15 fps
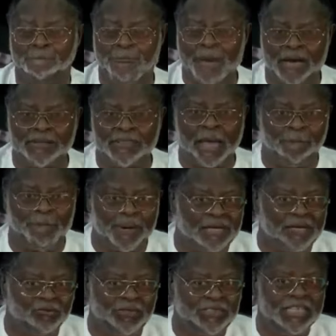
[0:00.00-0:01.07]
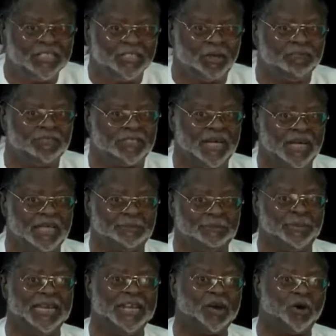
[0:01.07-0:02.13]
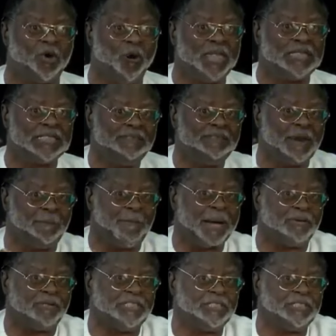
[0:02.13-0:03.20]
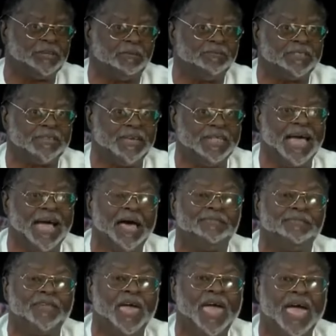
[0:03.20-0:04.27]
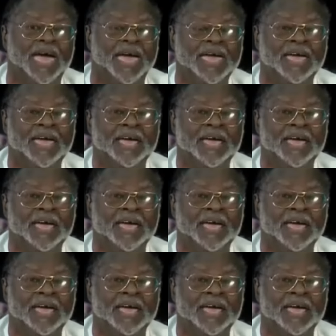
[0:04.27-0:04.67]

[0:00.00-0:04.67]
Because the apparatuses of state, really the coercive apparatuses of state, are there